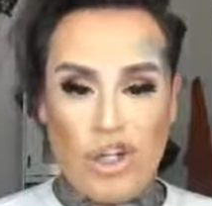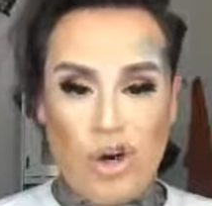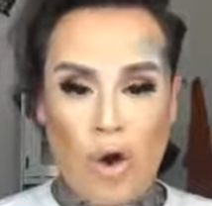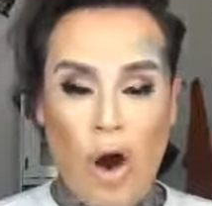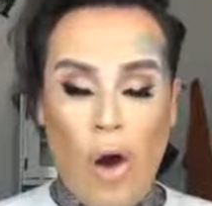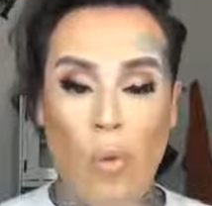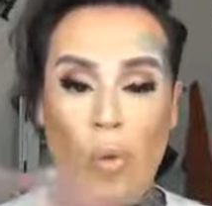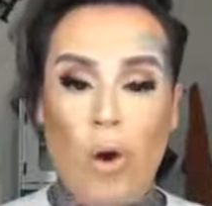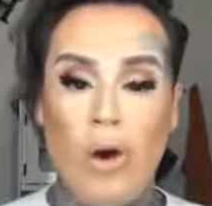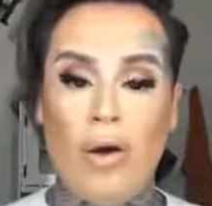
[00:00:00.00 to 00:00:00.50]

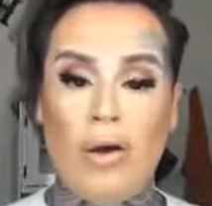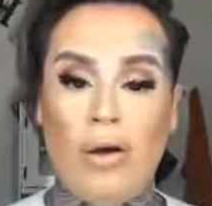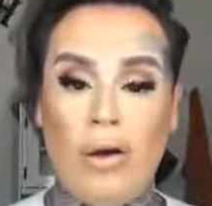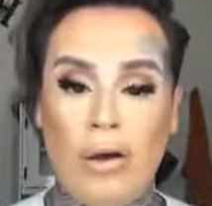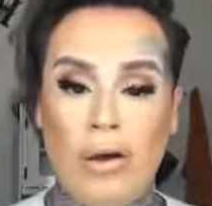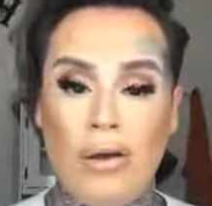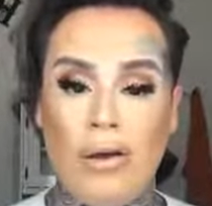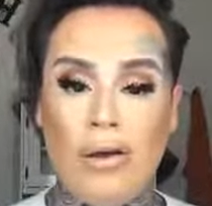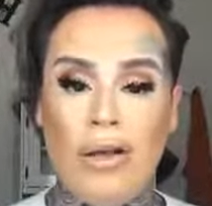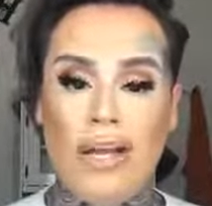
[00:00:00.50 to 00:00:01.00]
Well,
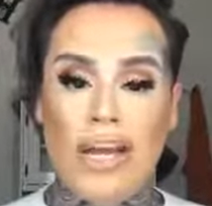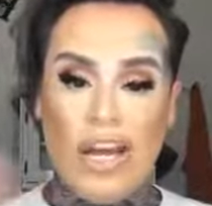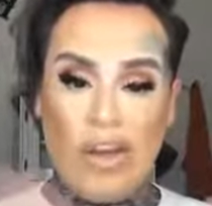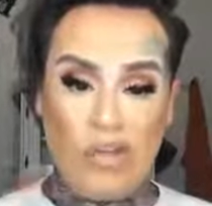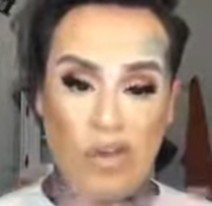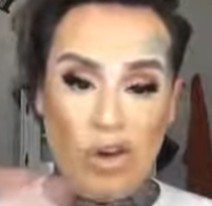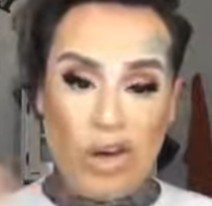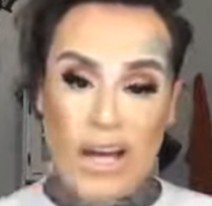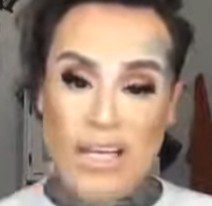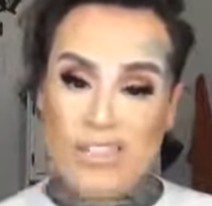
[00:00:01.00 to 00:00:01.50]
if
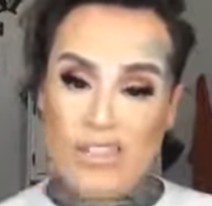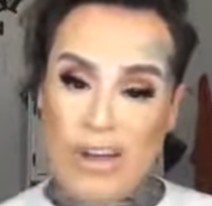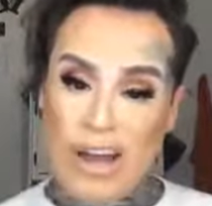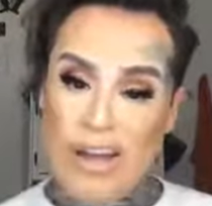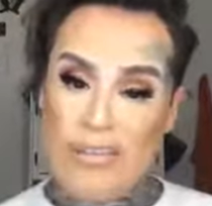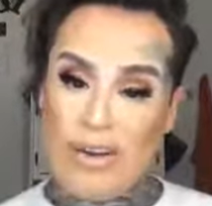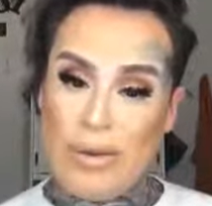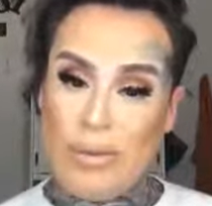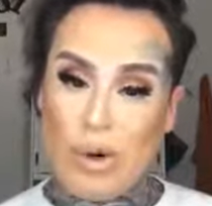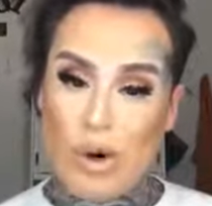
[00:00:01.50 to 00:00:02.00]
you guys don't have
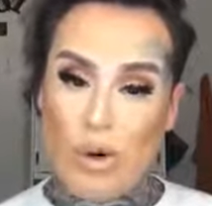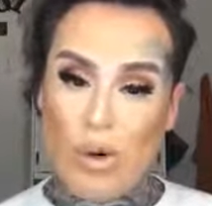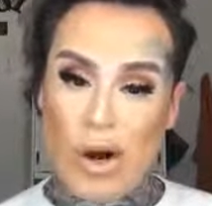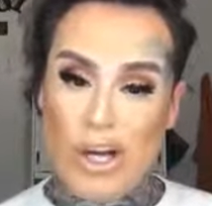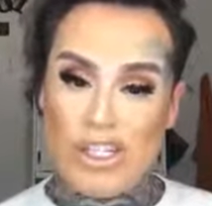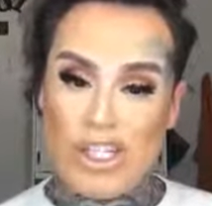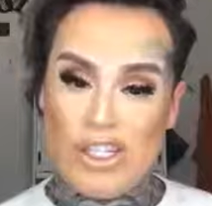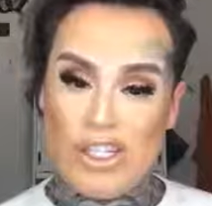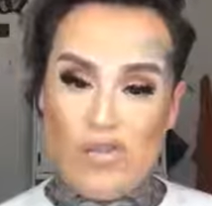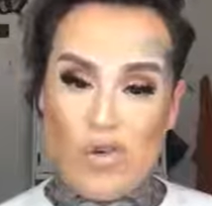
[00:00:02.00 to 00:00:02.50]
any more
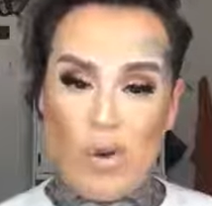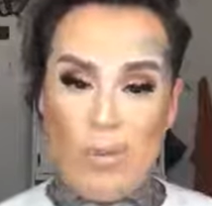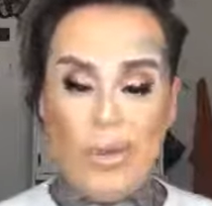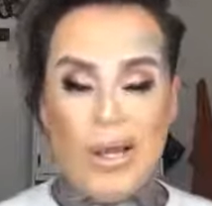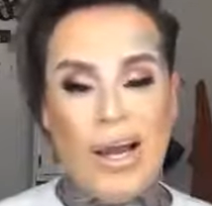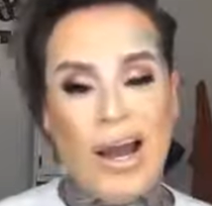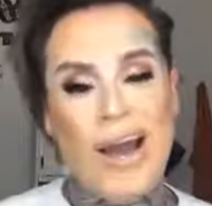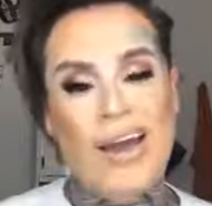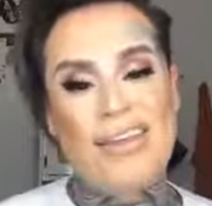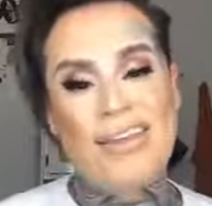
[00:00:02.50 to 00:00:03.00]
questions for
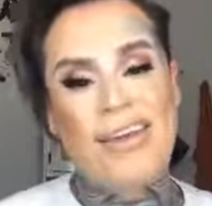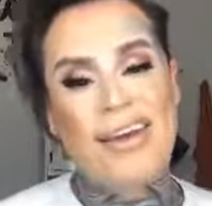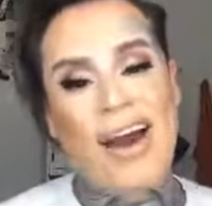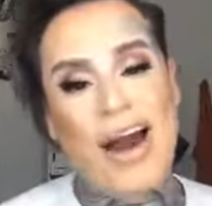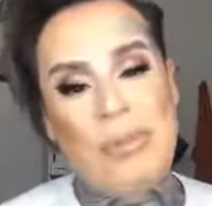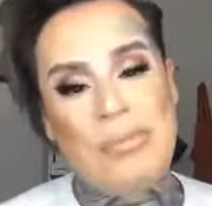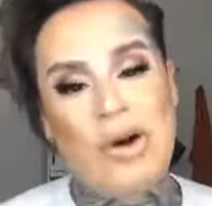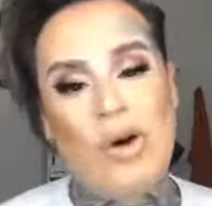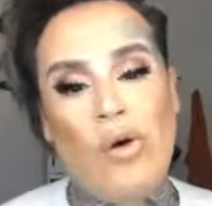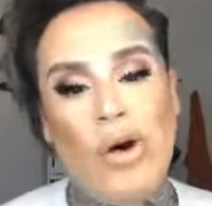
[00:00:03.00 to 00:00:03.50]
me, I think
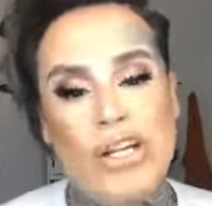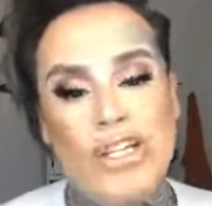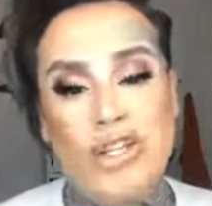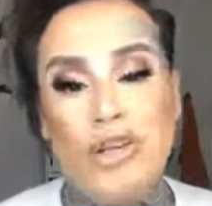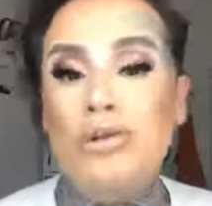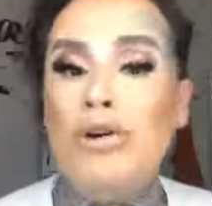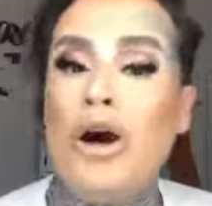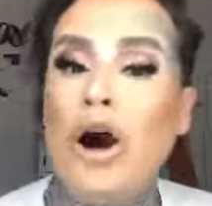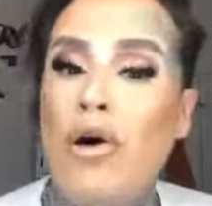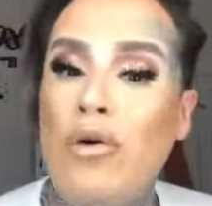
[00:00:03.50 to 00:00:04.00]
I'm going to
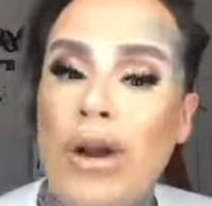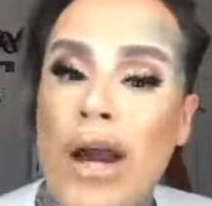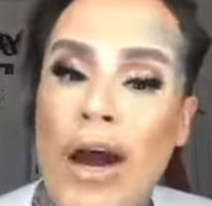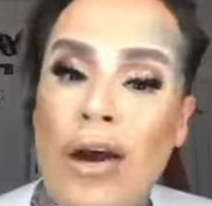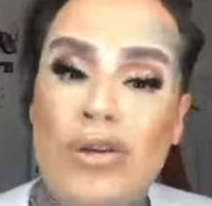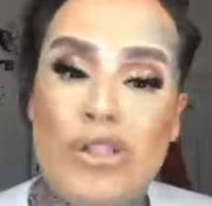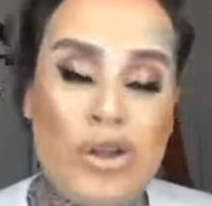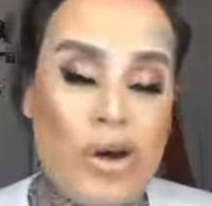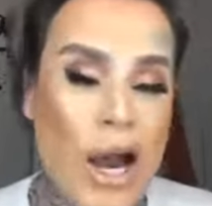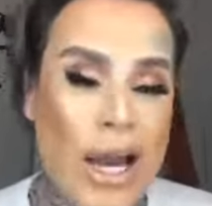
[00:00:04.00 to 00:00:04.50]
go now
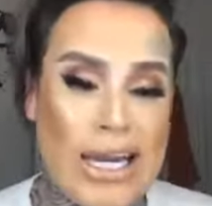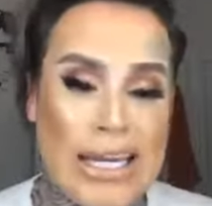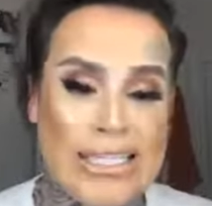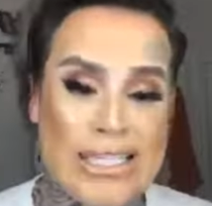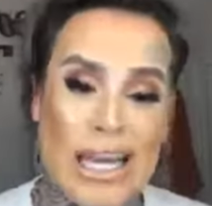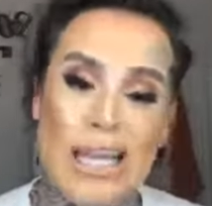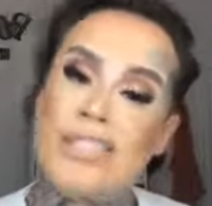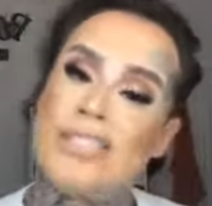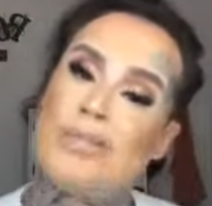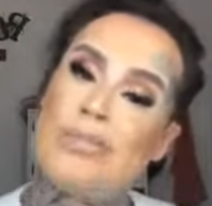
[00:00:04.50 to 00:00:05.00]
so I could
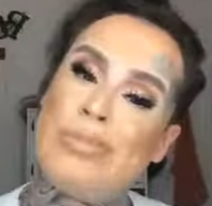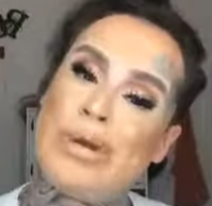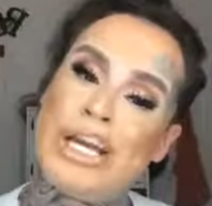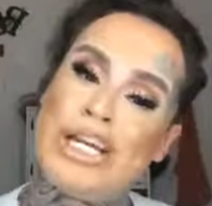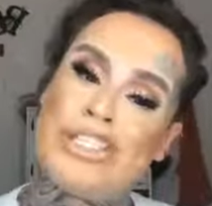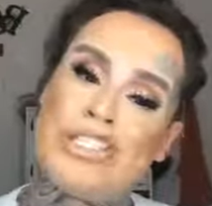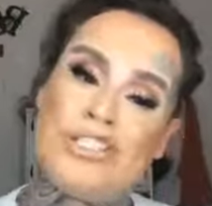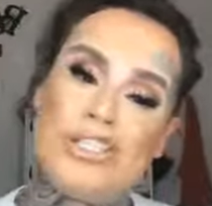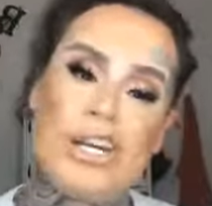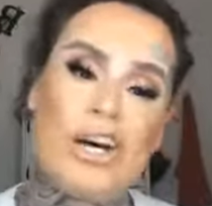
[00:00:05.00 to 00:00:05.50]
take some
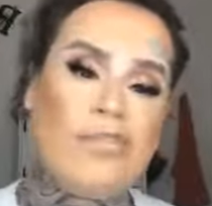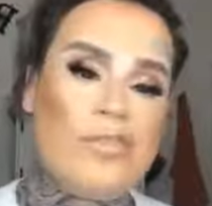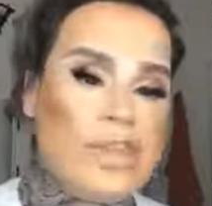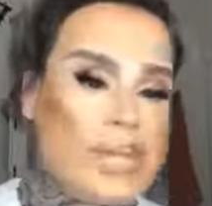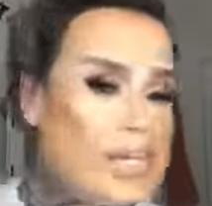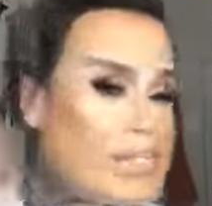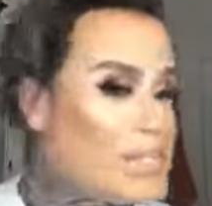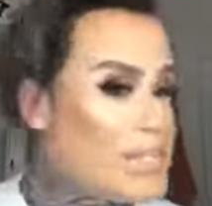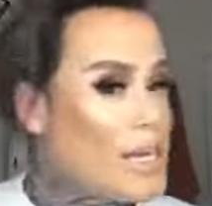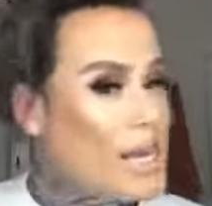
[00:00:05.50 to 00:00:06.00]
pictures of
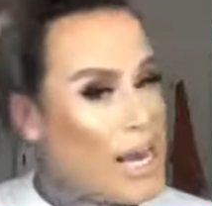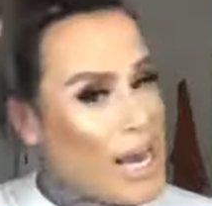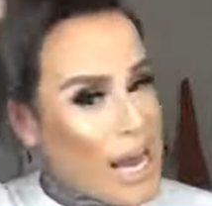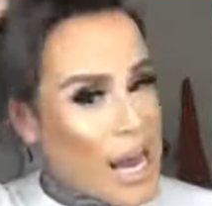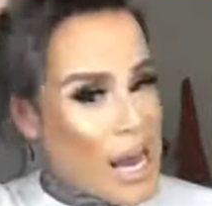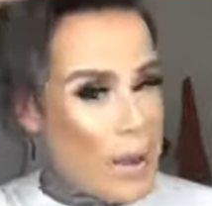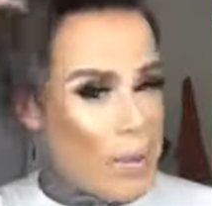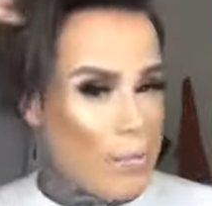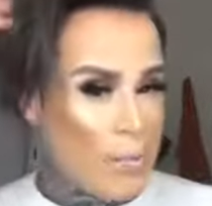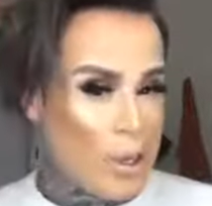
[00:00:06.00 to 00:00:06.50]
this
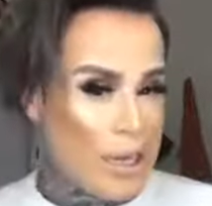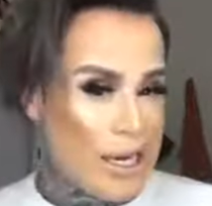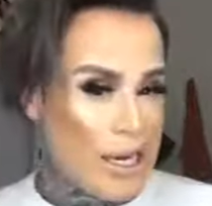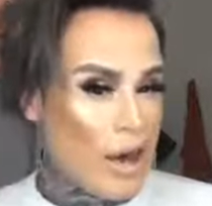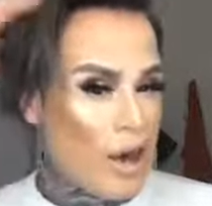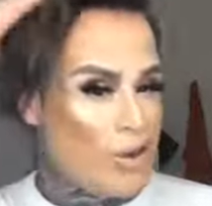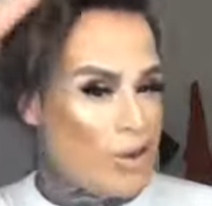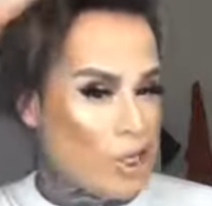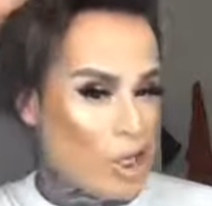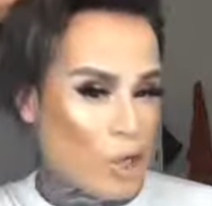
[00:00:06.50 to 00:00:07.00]
and put it
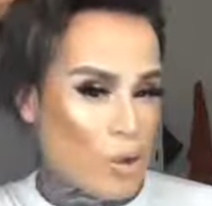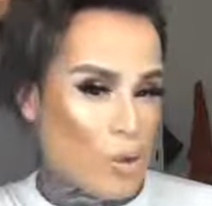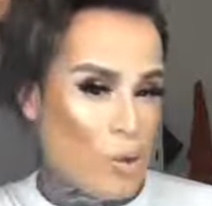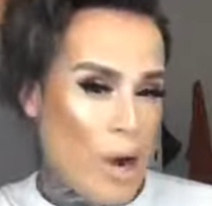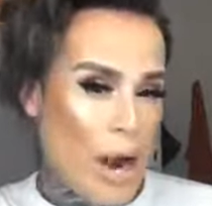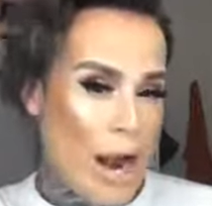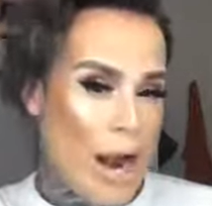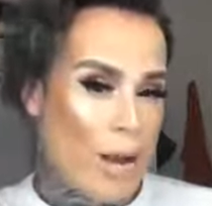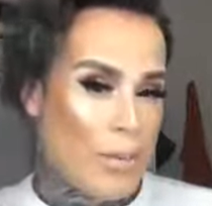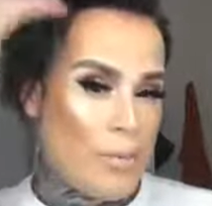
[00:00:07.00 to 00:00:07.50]
on the
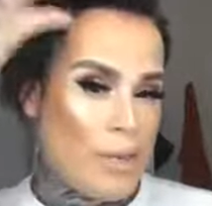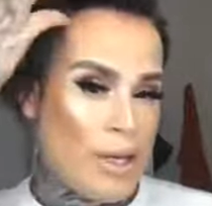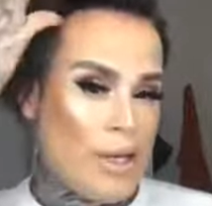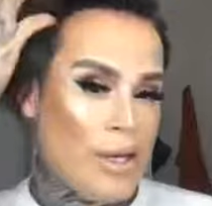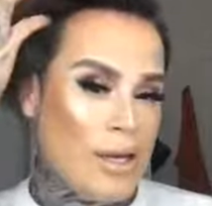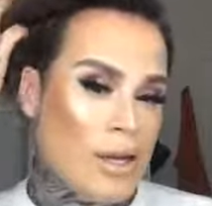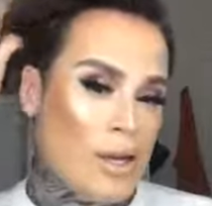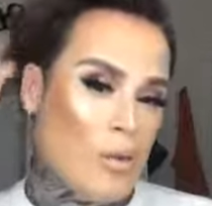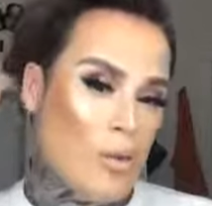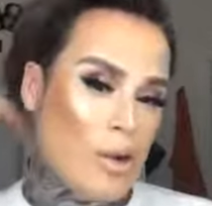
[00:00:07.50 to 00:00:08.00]
gram
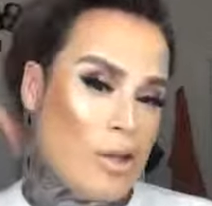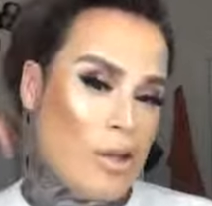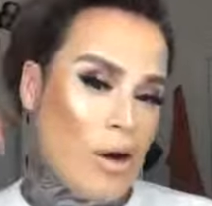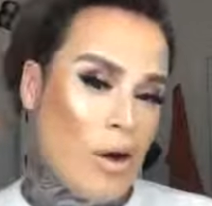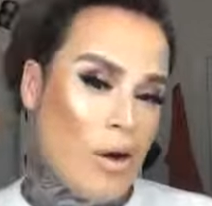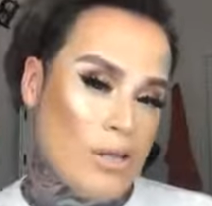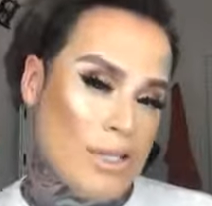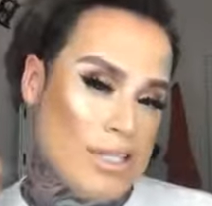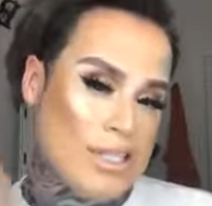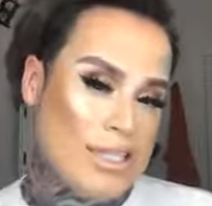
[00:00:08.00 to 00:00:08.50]
with
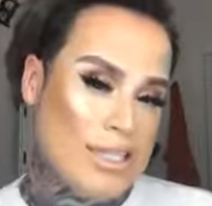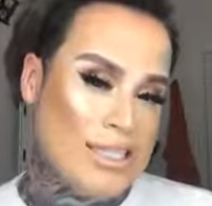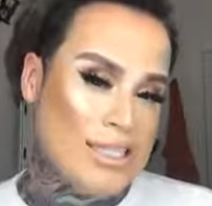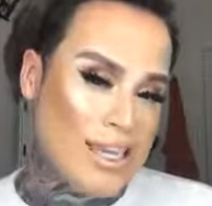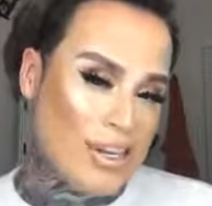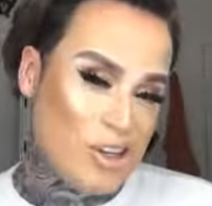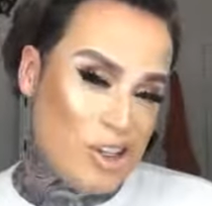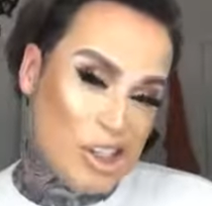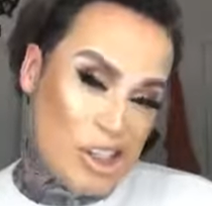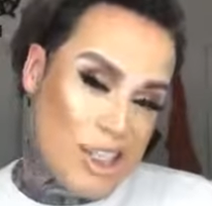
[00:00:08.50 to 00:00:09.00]
all the
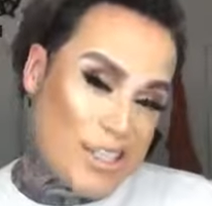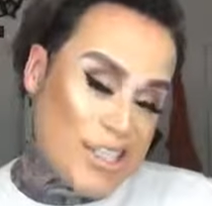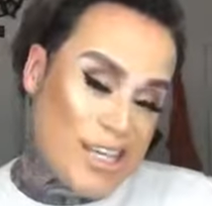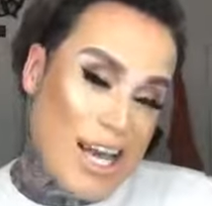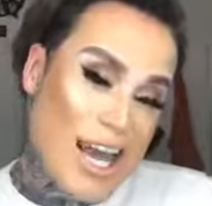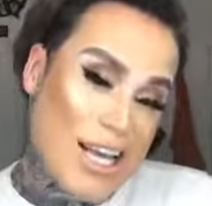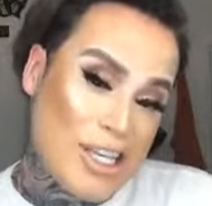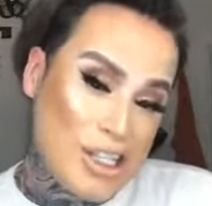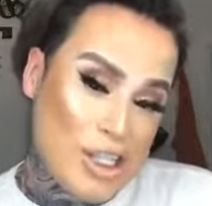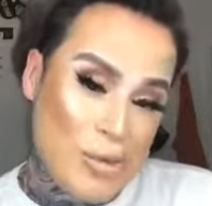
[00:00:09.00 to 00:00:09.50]
details just in
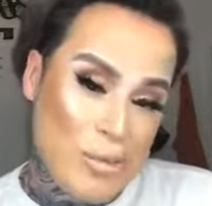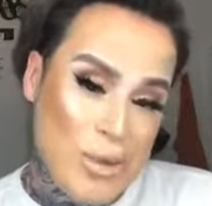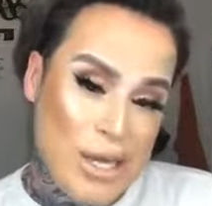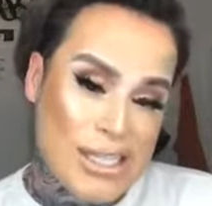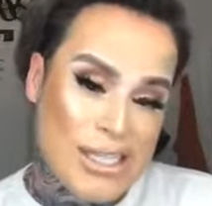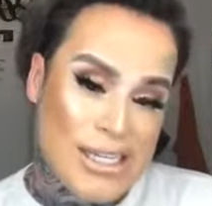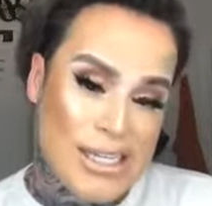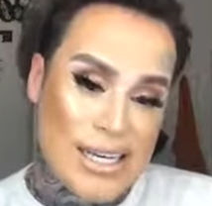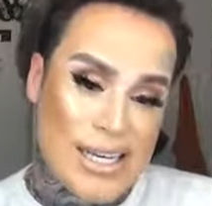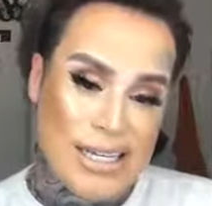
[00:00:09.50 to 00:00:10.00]
case you
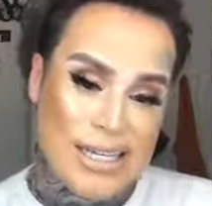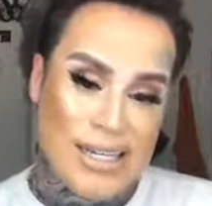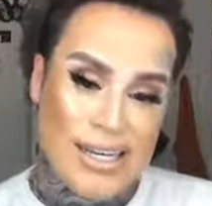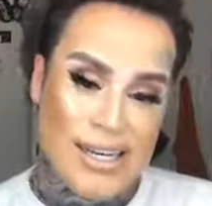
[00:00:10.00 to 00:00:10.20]
missed it.